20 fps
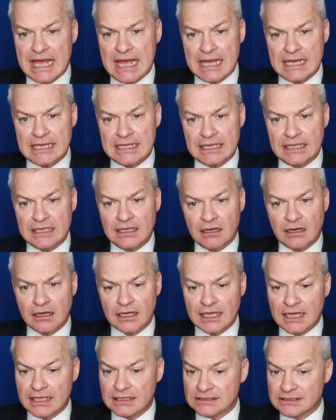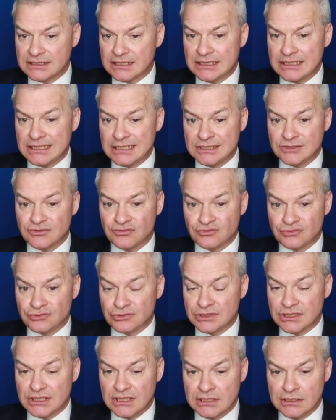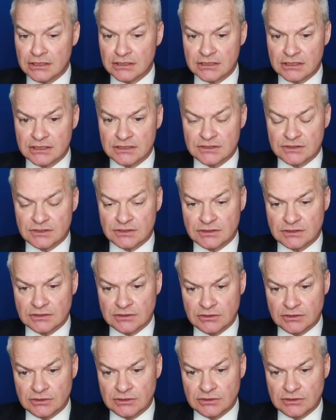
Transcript: A-E-I-N-T is really nice.